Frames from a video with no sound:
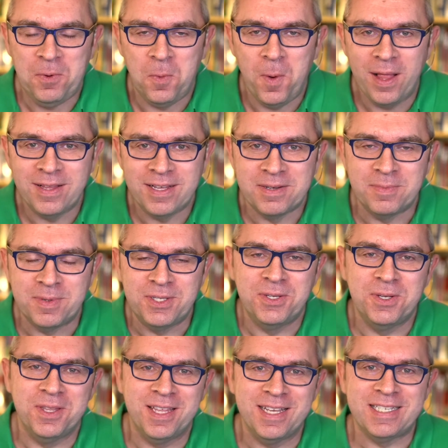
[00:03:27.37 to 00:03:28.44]
Welcome
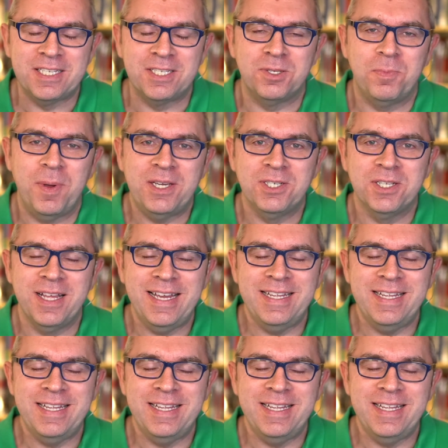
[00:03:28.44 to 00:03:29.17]
to this special